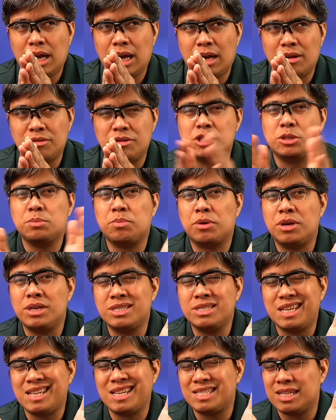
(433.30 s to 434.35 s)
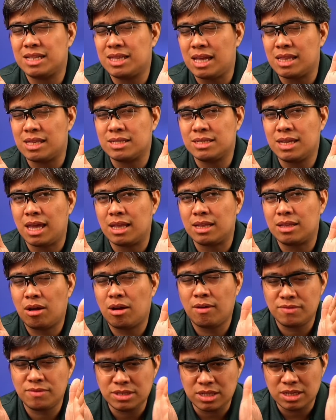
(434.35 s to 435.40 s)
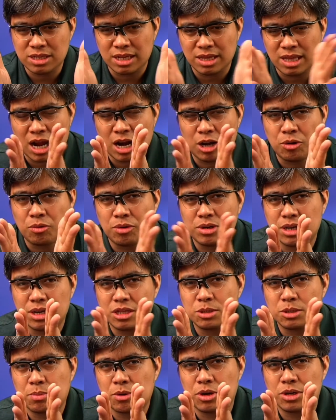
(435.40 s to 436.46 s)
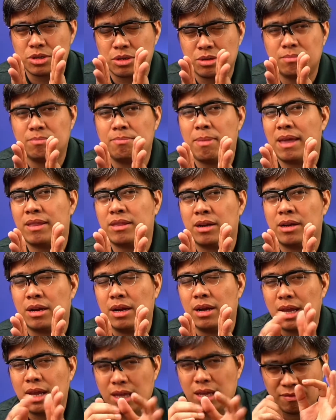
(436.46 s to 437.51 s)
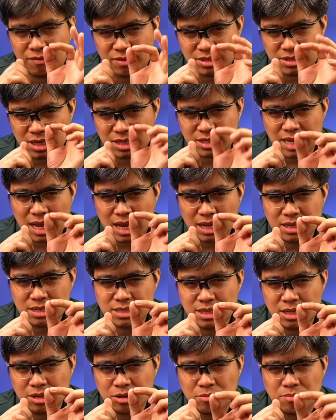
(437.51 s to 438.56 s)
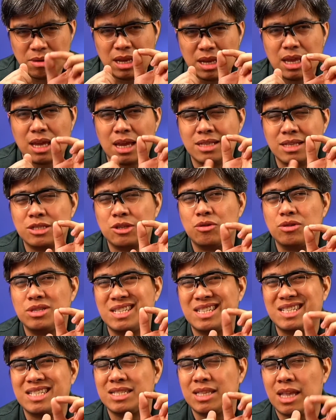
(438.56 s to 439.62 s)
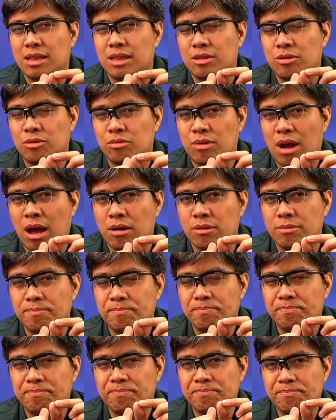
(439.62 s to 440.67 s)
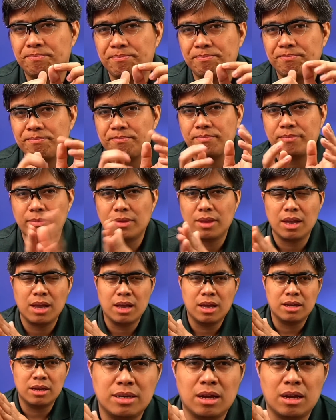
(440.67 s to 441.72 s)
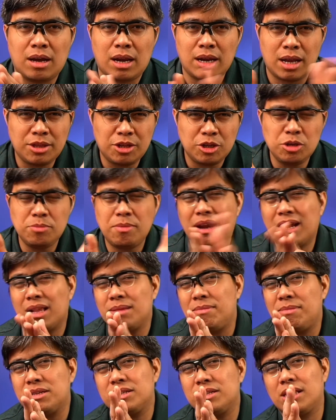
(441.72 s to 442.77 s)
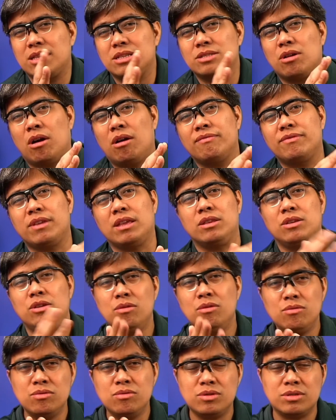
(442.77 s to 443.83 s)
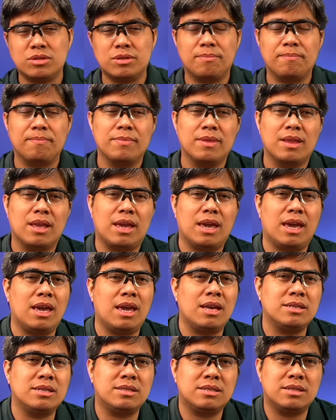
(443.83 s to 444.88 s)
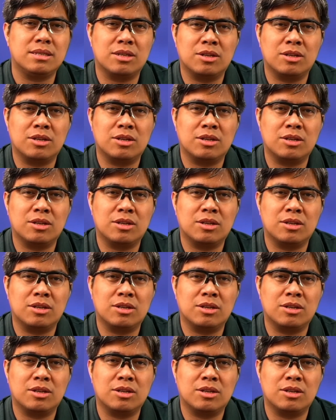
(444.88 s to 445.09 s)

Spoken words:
dispersed is the data set. Obviously, the narrower the dispersion, better. If it's exactly zero, meaning it's consistent throughout. Now, another numerical measure that is often used is